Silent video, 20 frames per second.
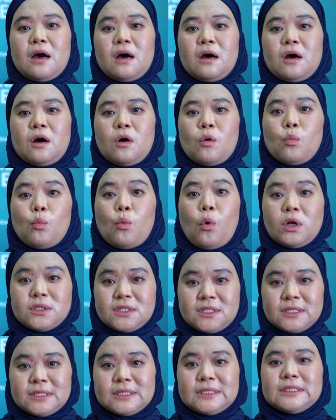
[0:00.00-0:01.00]

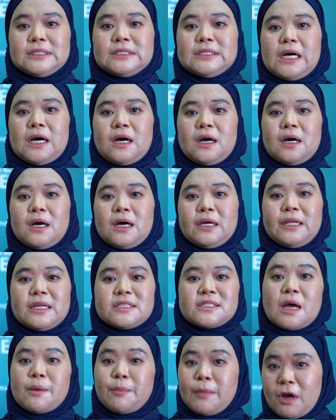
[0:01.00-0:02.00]
water
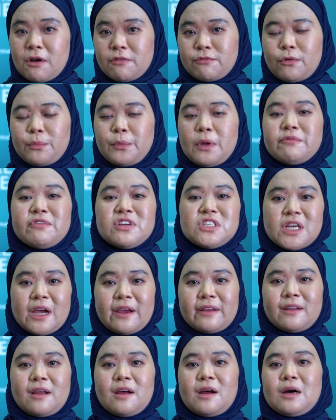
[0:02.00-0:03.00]
that's coming out from your
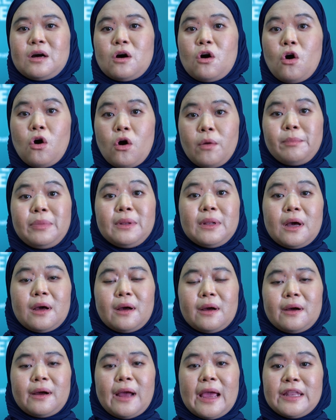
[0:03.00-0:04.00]
vagina, or
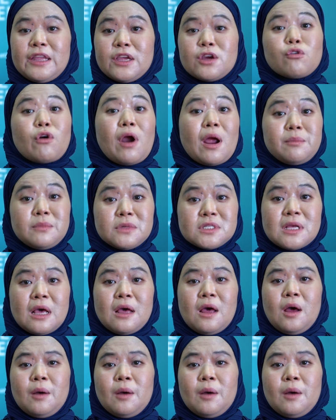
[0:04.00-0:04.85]
any cramps,